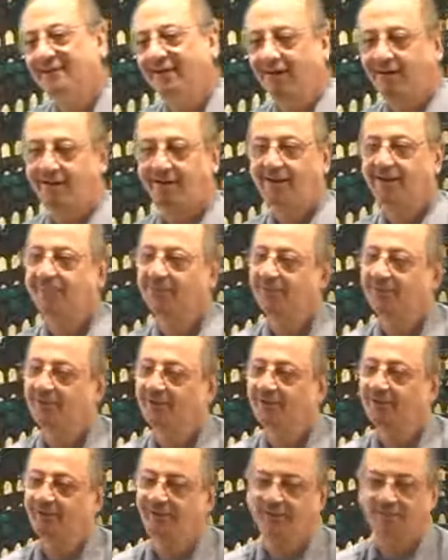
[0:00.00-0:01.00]

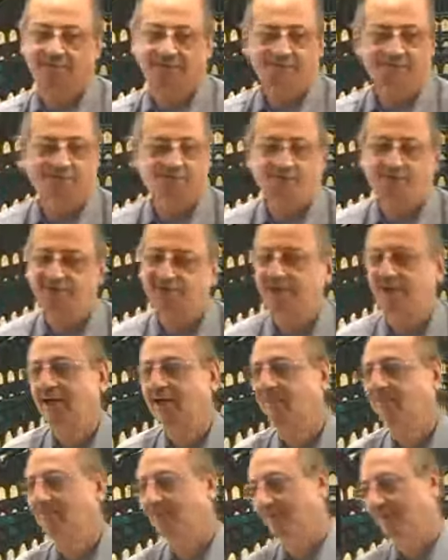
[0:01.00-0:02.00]
Alhamdulillah. But what is
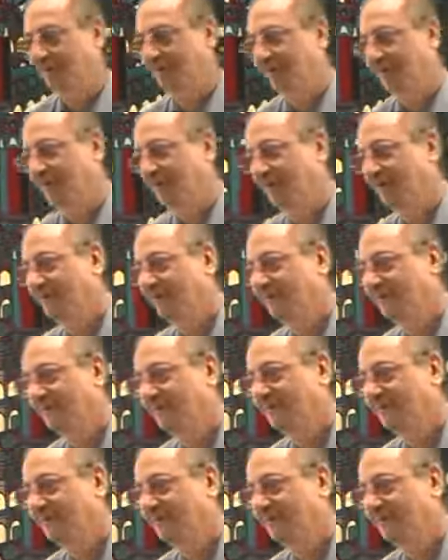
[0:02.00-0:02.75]
Alhamdulillah?